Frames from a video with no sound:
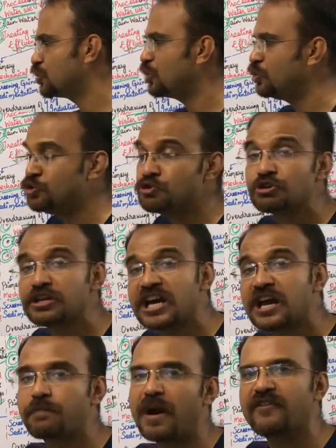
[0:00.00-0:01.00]
and
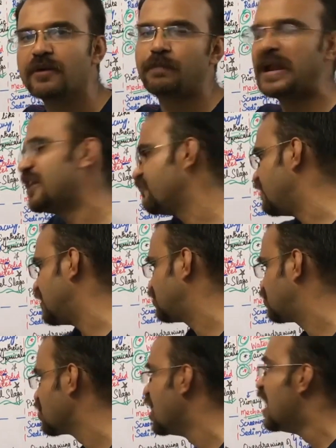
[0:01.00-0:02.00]
nuclear power plant
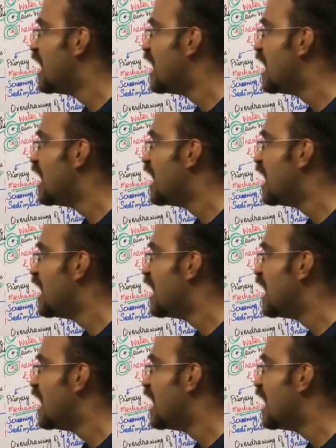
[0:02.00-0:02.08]
waste.